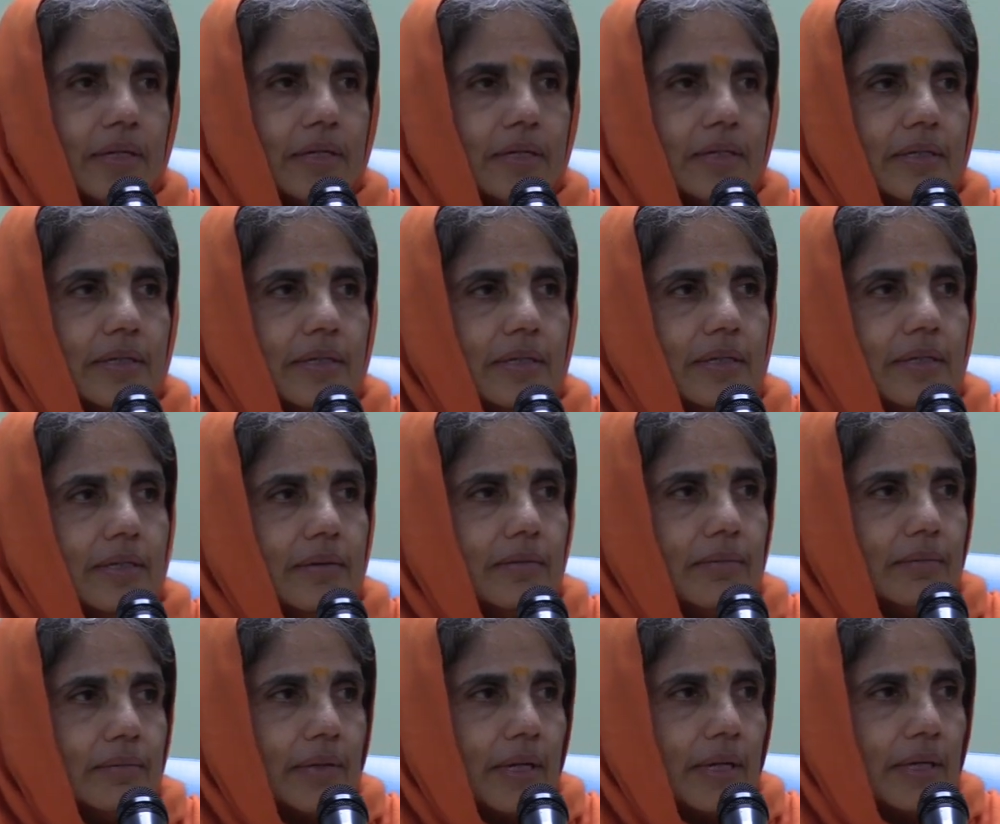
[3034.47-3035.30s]
he
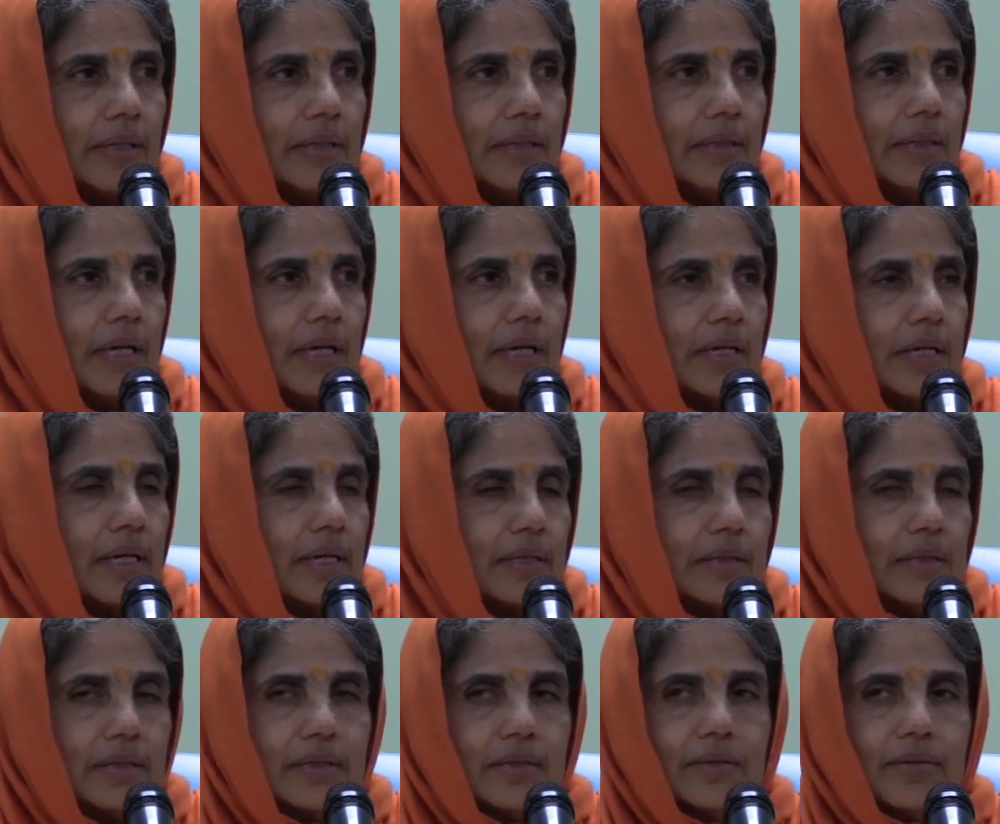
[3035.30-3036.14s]
and
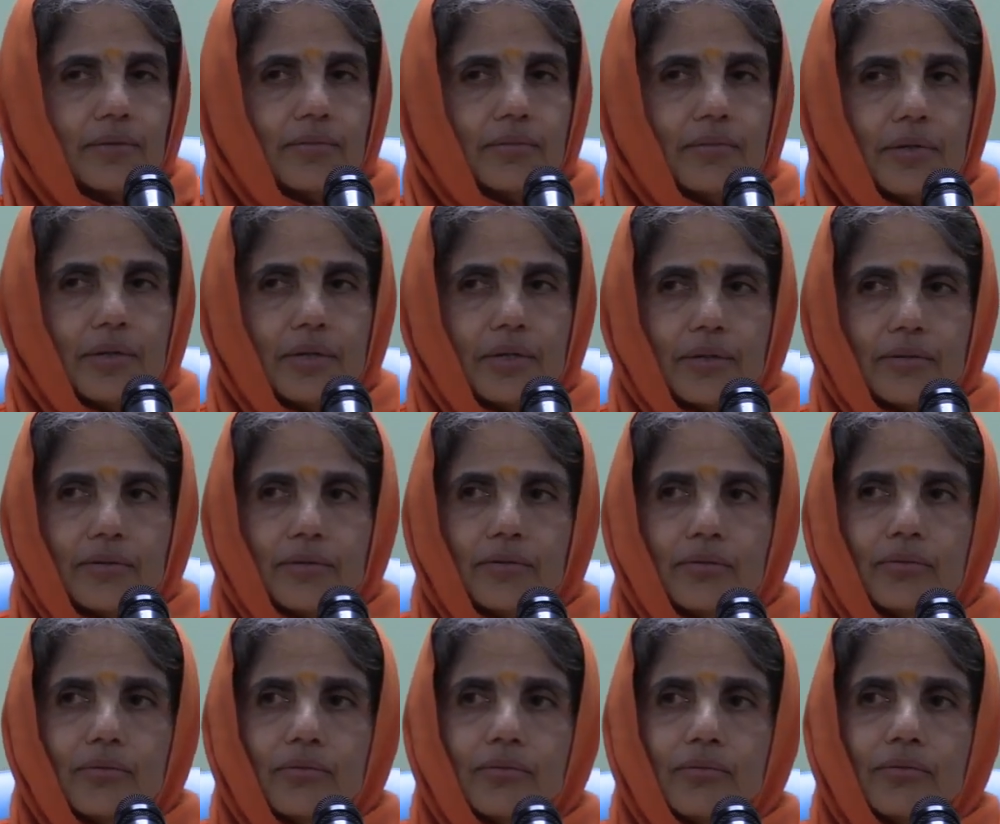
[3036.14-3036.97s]
another student,
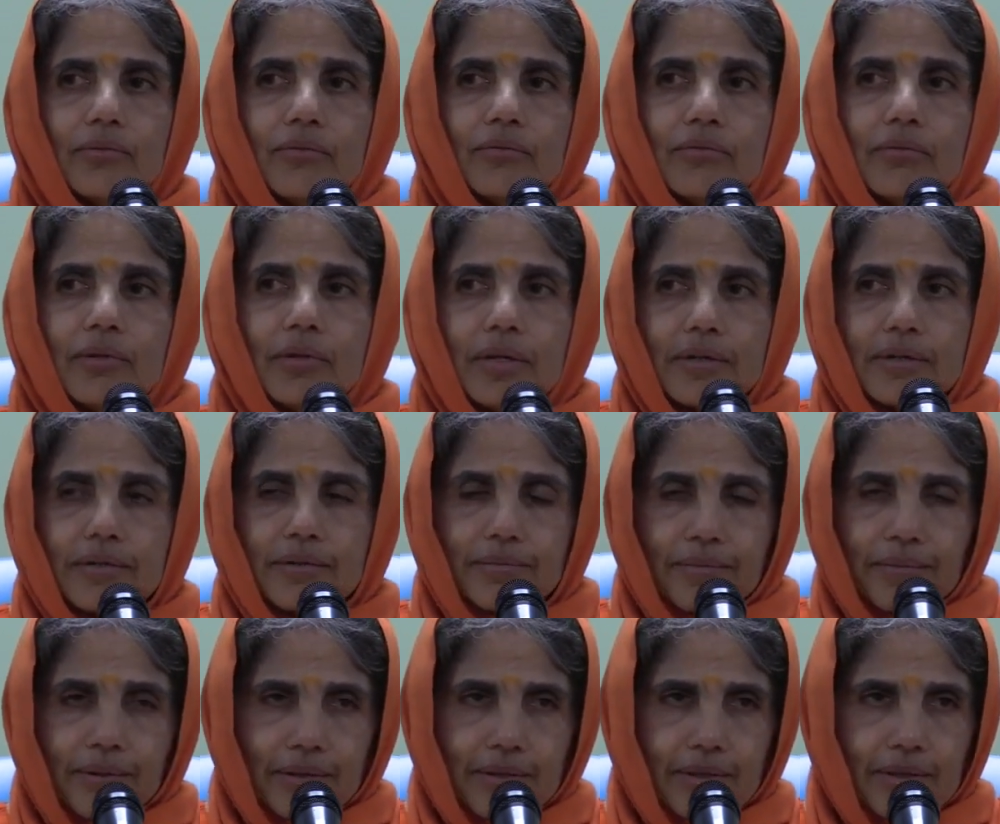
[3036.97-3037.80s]
two
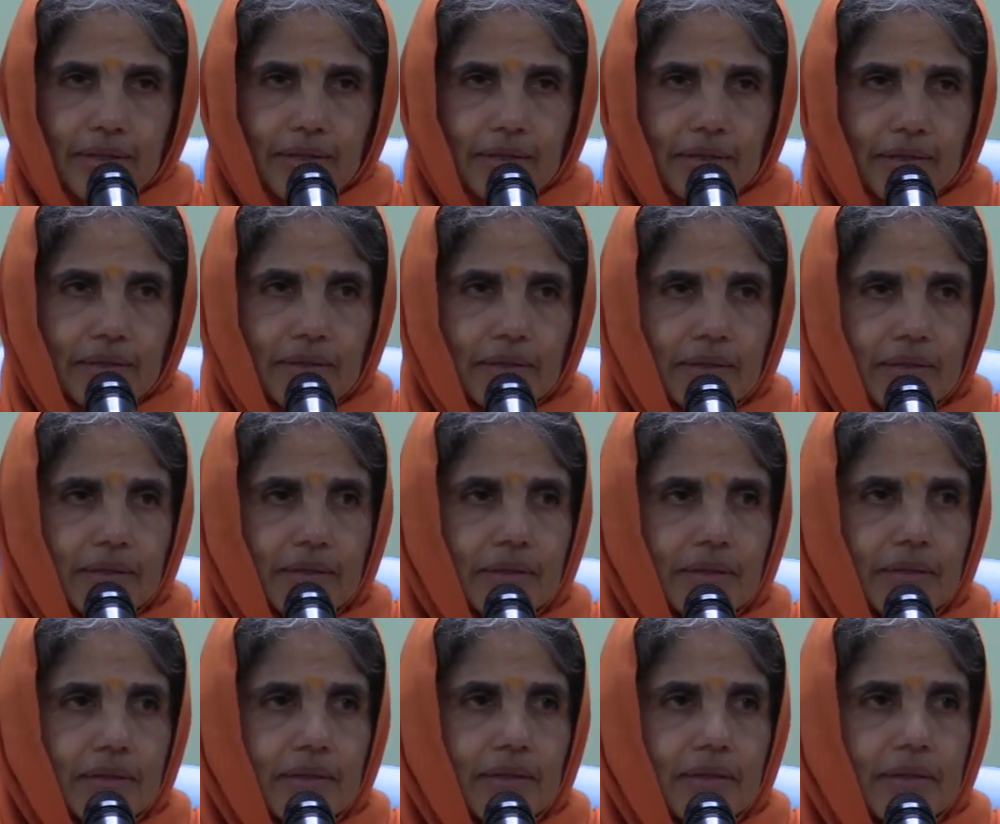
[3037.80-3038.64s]
students were there,
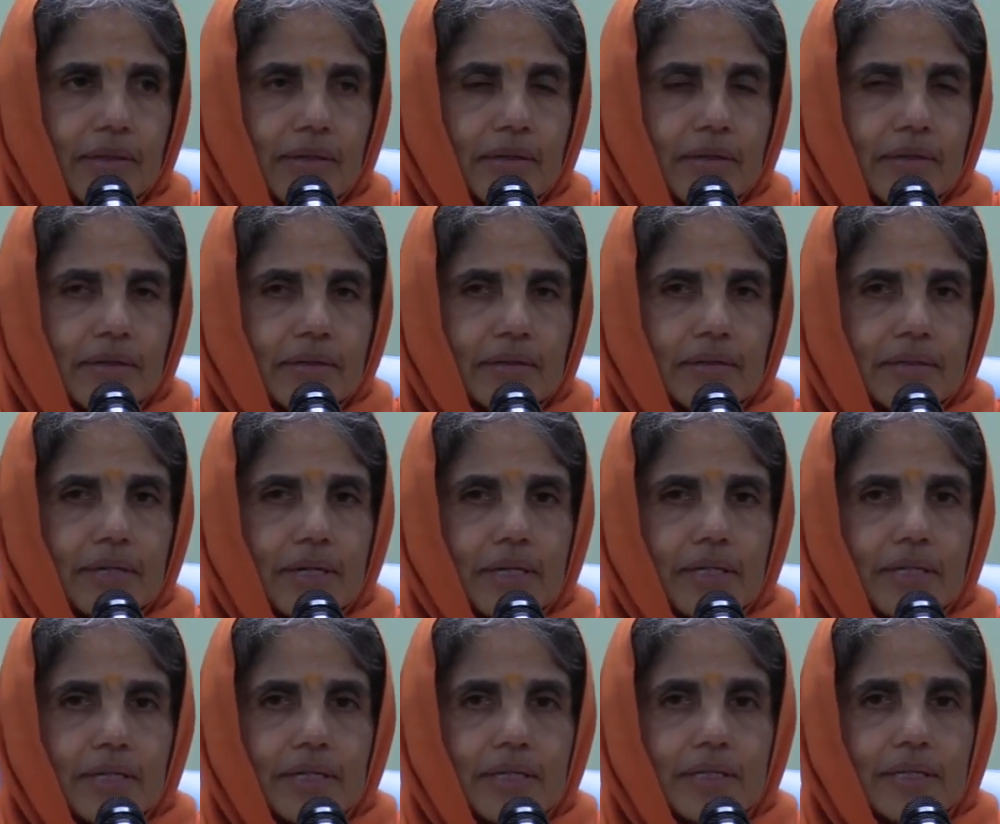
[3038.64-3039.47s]

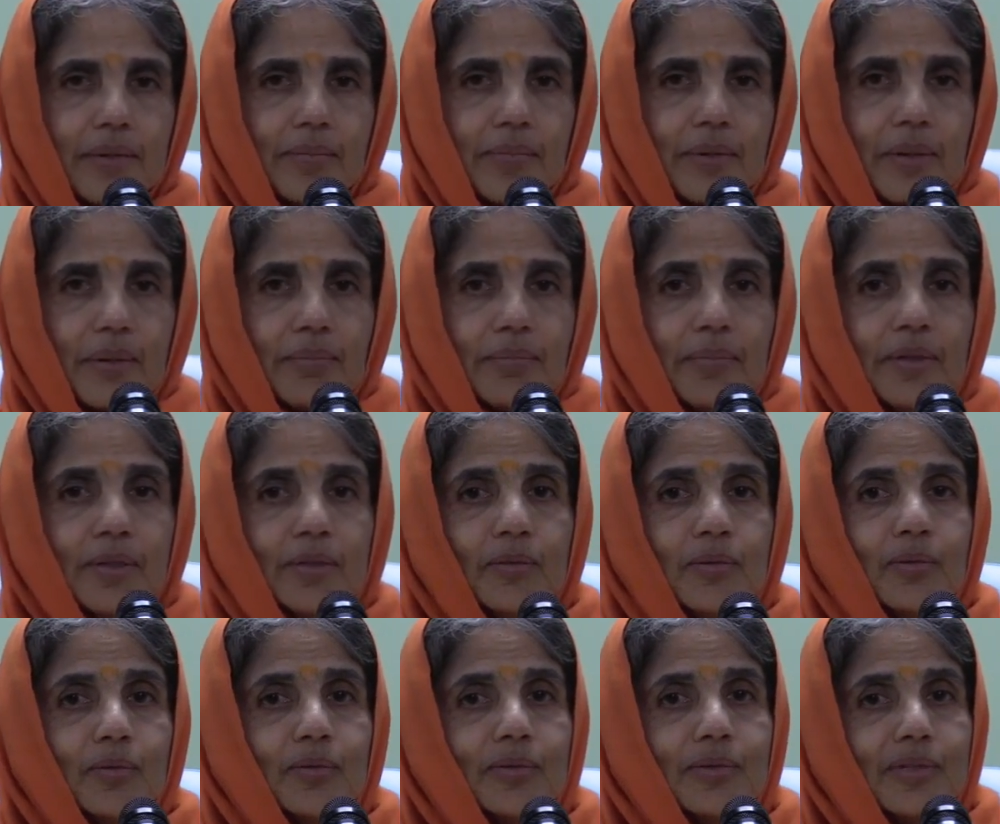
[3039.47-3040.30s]
studying the Brahma
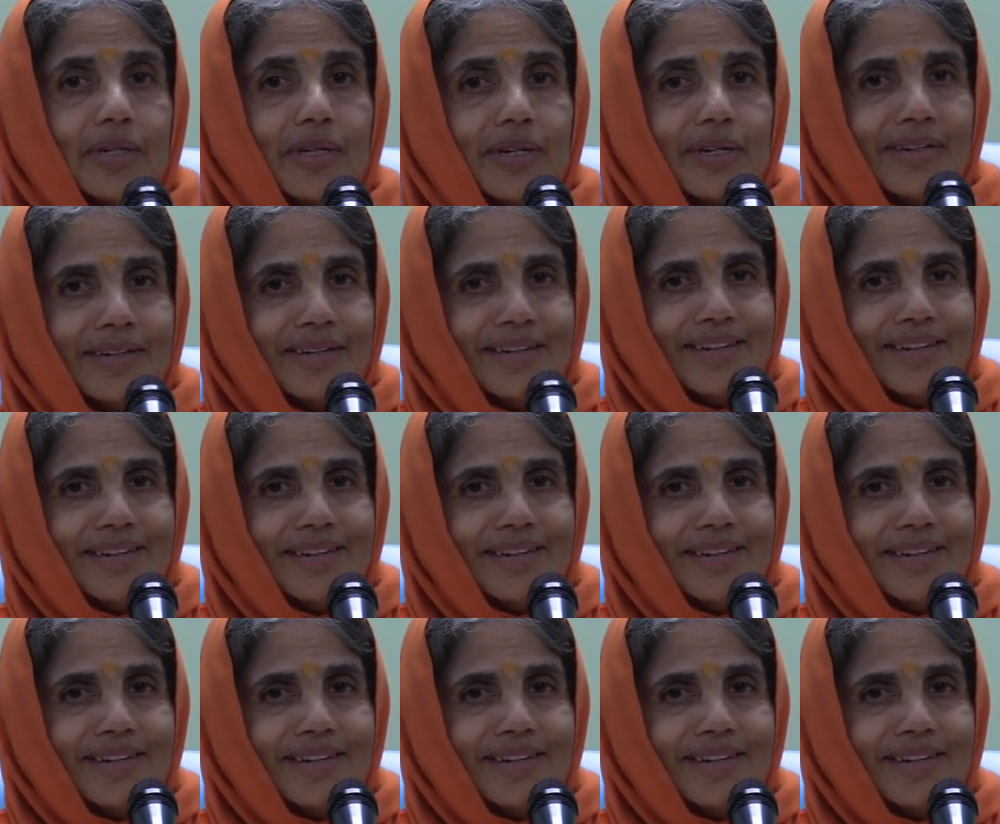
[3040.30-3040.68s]
Sutra.